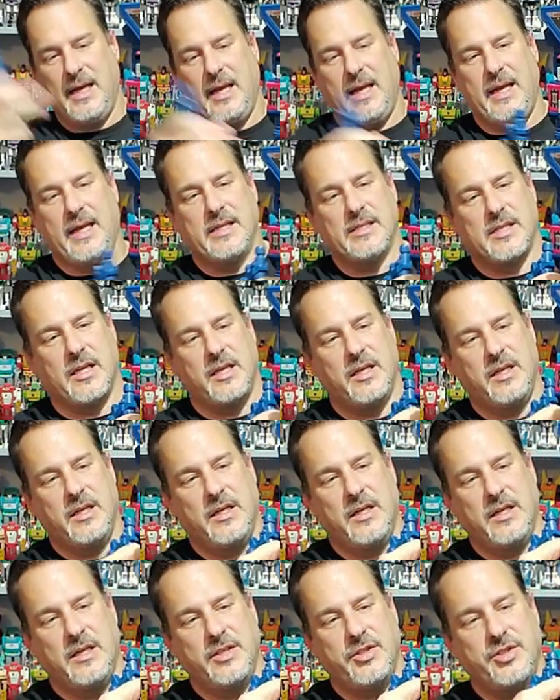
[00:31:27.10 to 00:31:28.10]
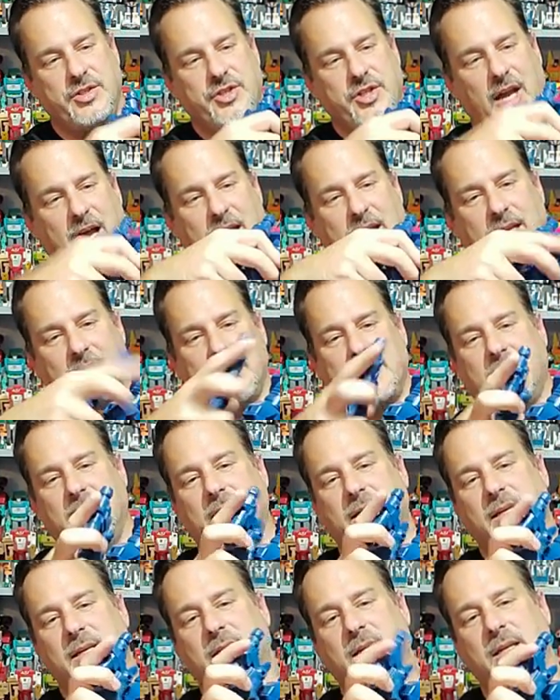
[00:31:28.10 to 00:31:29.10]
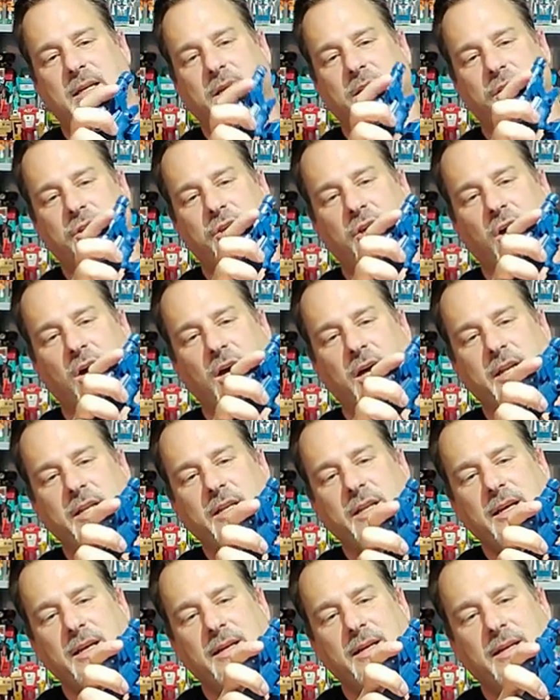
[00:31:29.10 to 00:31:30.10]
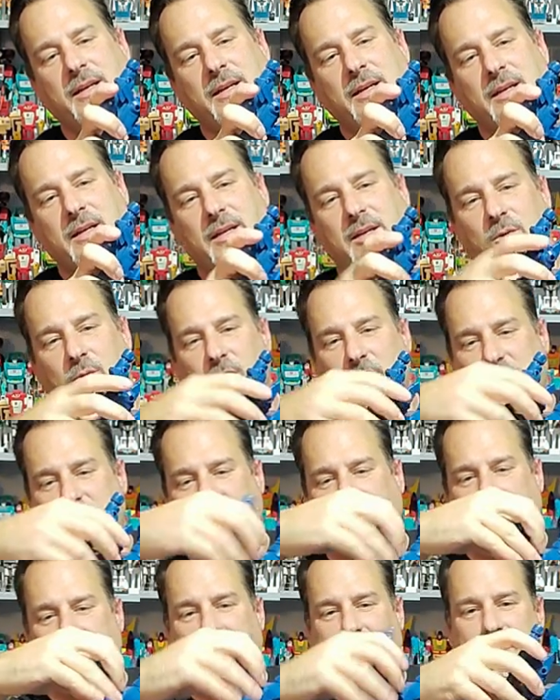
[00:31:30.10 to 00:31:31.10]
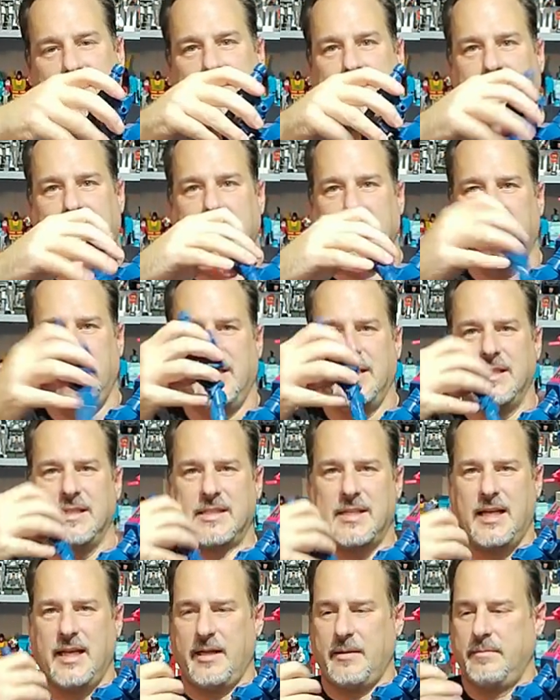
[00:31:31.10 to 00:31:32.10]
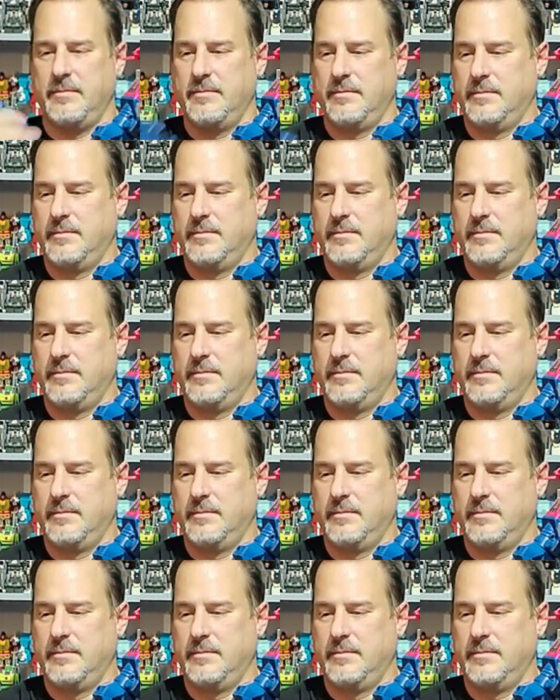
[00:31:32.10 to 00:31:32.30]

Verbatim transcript: his giant gun, which, I mean, look at this thing.